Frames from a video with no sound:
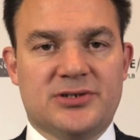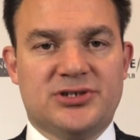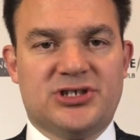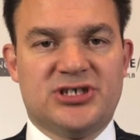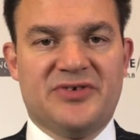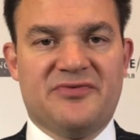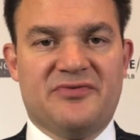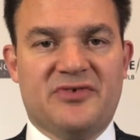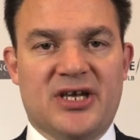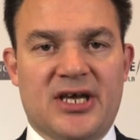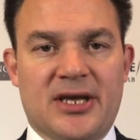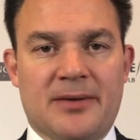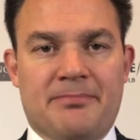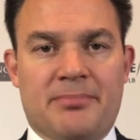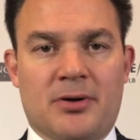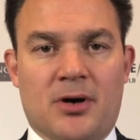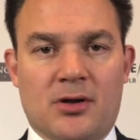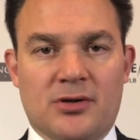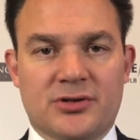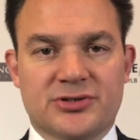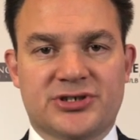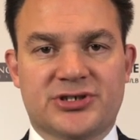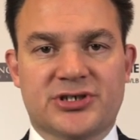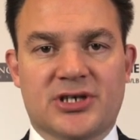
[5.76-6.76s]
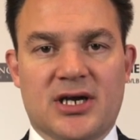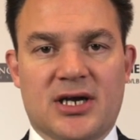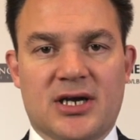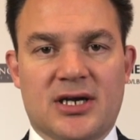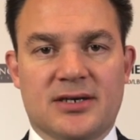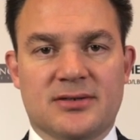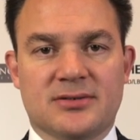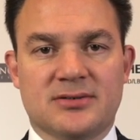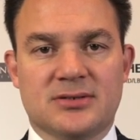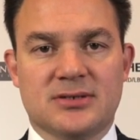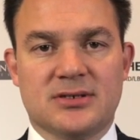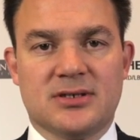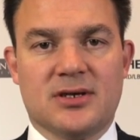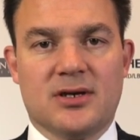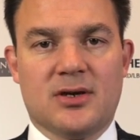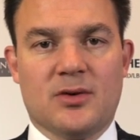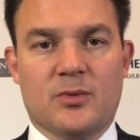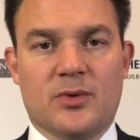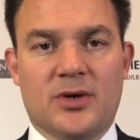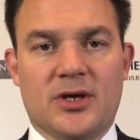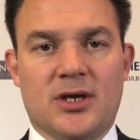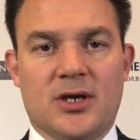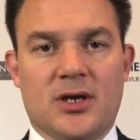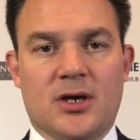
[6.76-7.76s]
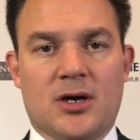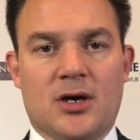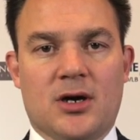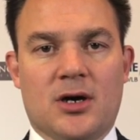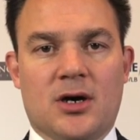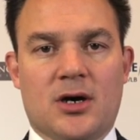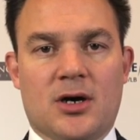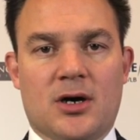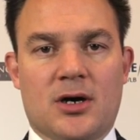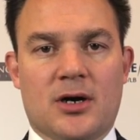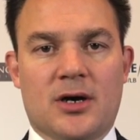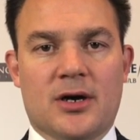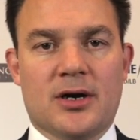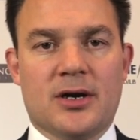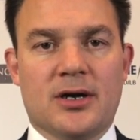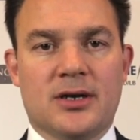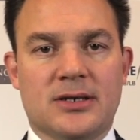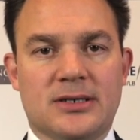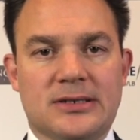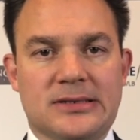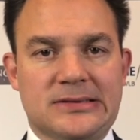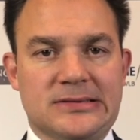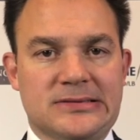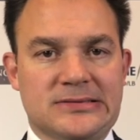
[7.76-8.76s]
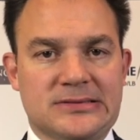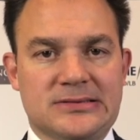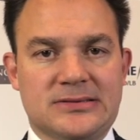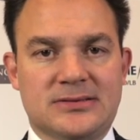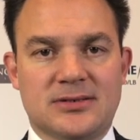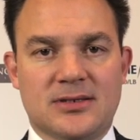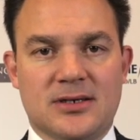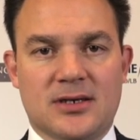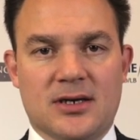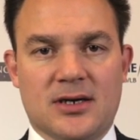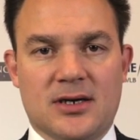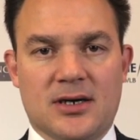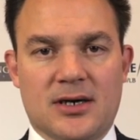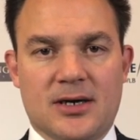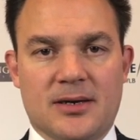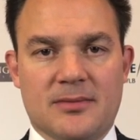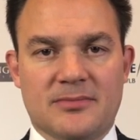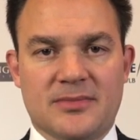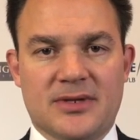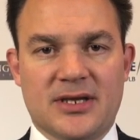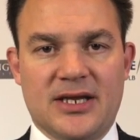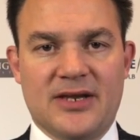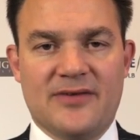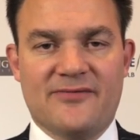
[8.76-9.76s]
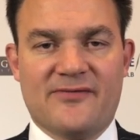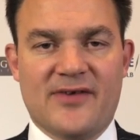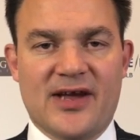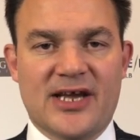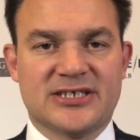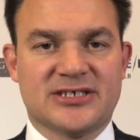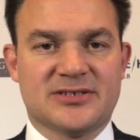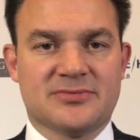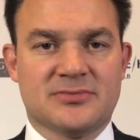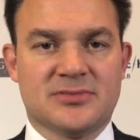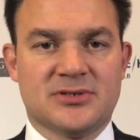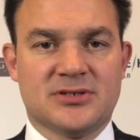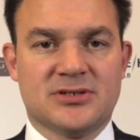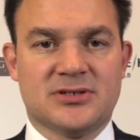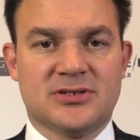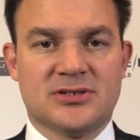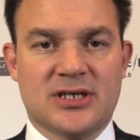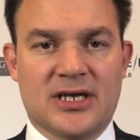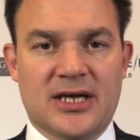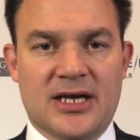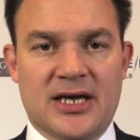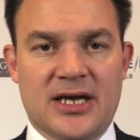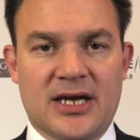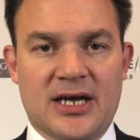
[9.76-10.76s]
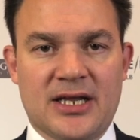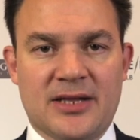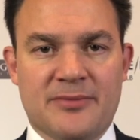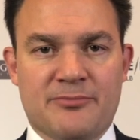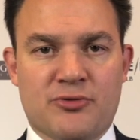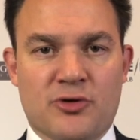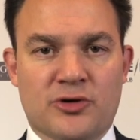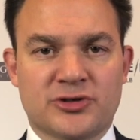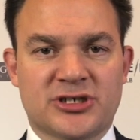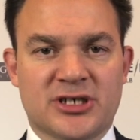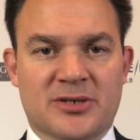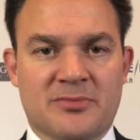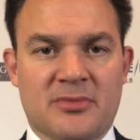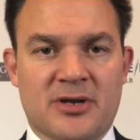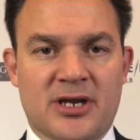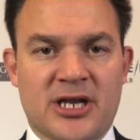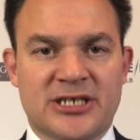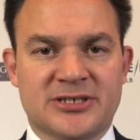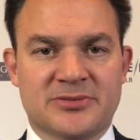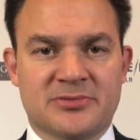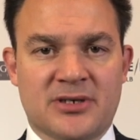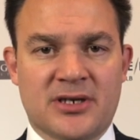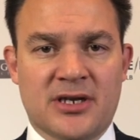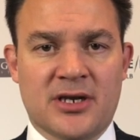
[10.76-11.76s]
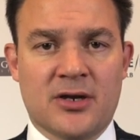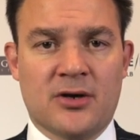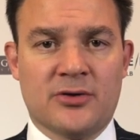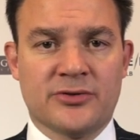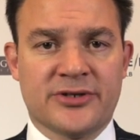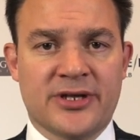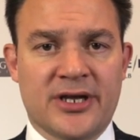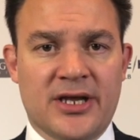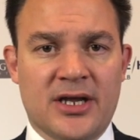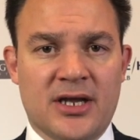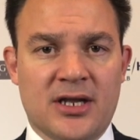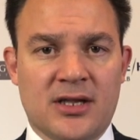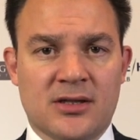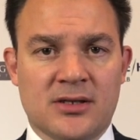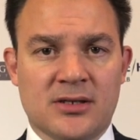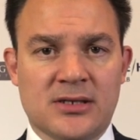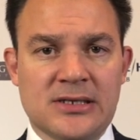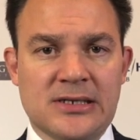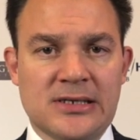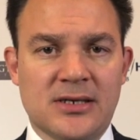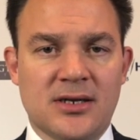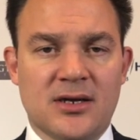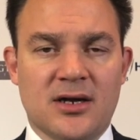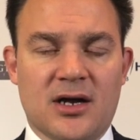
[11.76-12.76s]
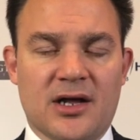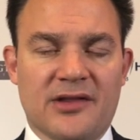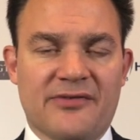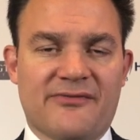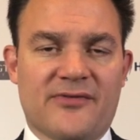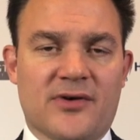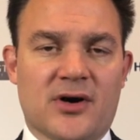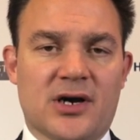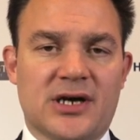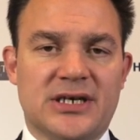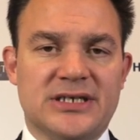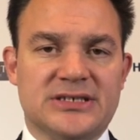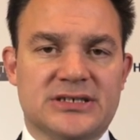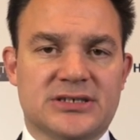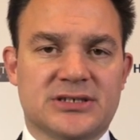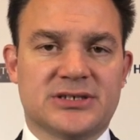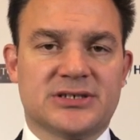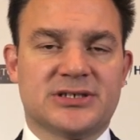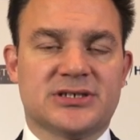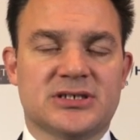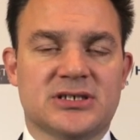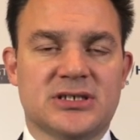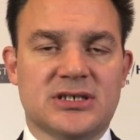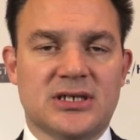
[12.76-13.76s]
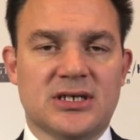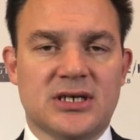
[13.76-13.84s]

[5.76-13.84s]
GVA Polska. We are the investment and project management and hotel advisors.